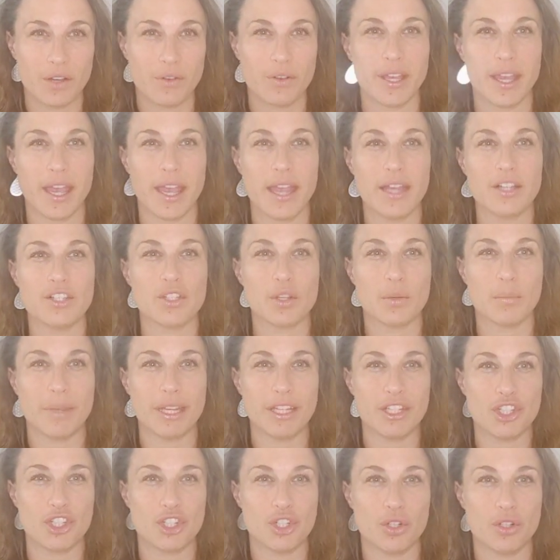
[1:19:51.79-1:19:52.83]
Okay, so
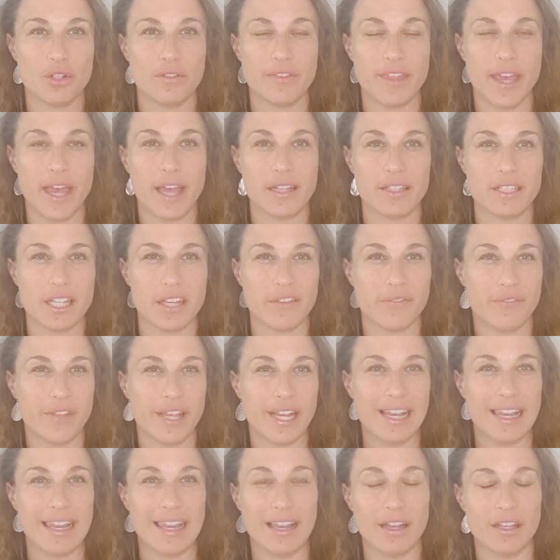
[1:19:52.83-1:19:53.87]
make sure that if they
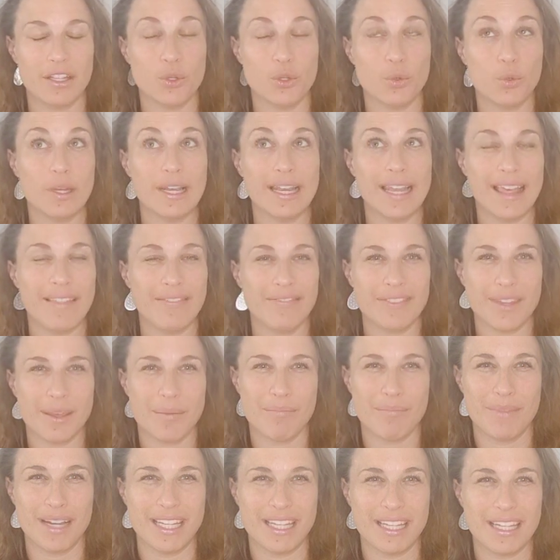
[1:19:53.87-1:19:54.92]
you lend
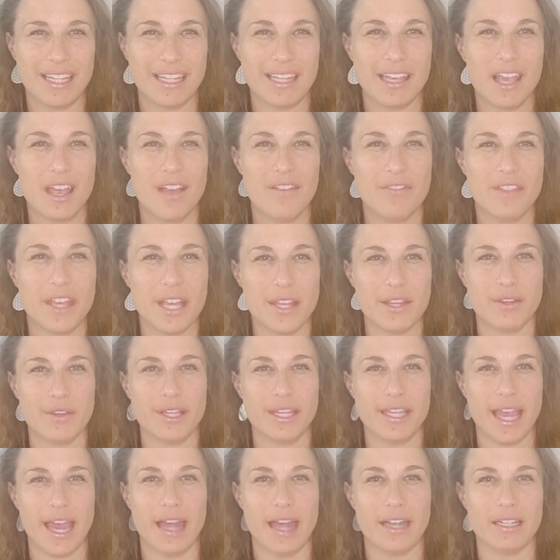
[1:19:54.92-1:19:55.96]
them money that you
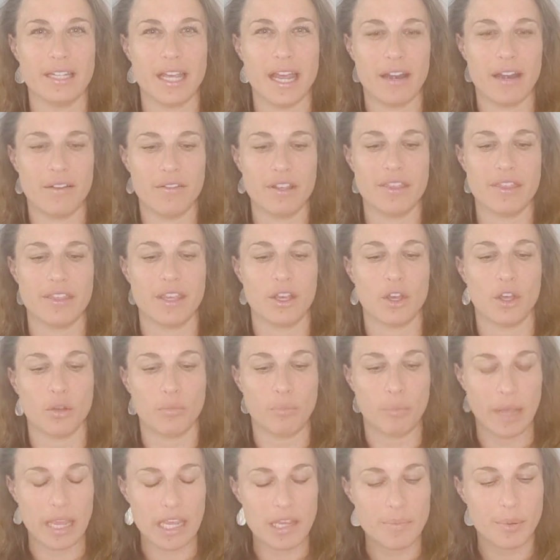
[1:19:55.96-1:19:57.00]
get everything on
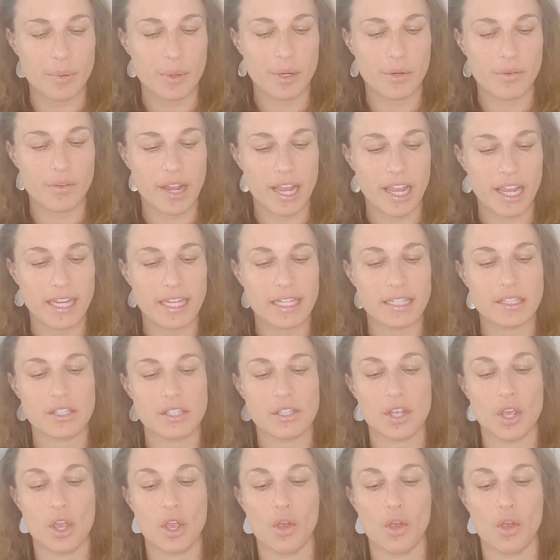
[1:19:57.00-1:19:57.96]
paper right.